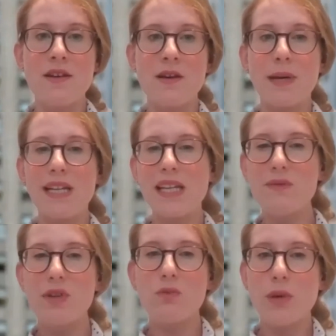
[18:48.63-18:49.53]
But
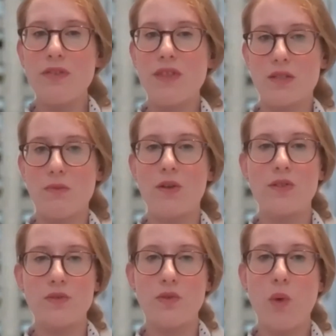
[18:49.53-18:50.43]
even with this
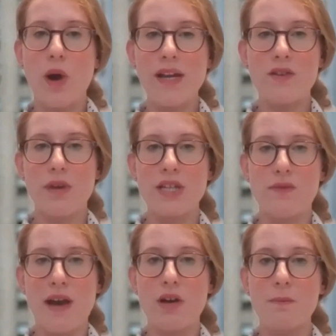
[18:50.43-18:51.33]
sort of widened range of
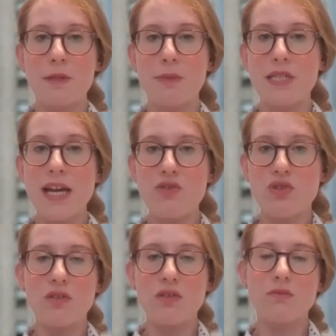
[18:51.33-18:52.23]
outcomes
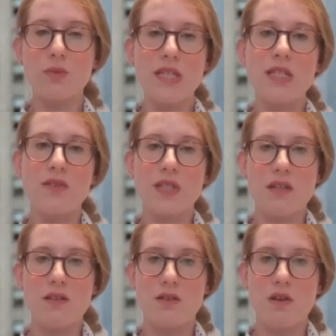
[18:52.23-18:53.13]
potential, we still see
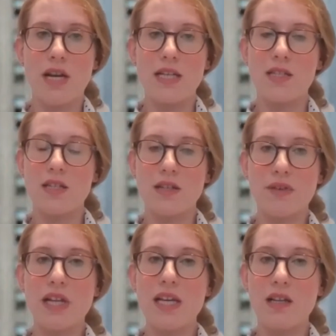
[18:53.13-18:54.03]
the stock as
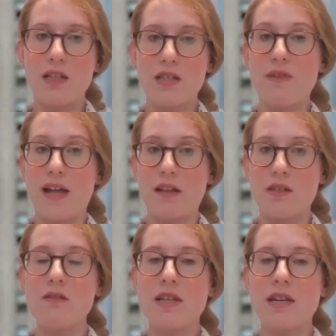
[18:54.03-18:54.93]
significantly
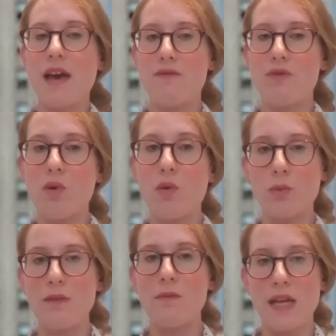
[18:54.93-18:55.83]
undervalued, and therefore
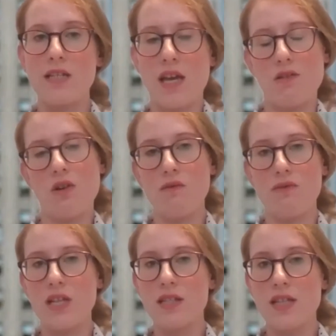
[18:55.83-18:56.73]
we maintain
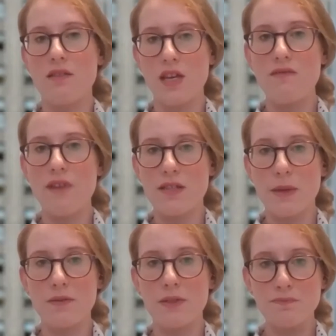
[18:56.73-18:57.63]
confidence in the
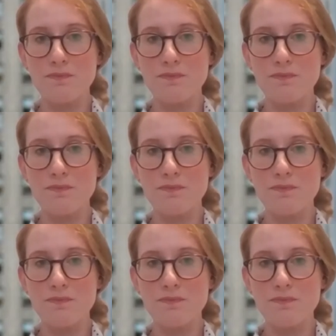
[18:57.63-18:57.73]
investment.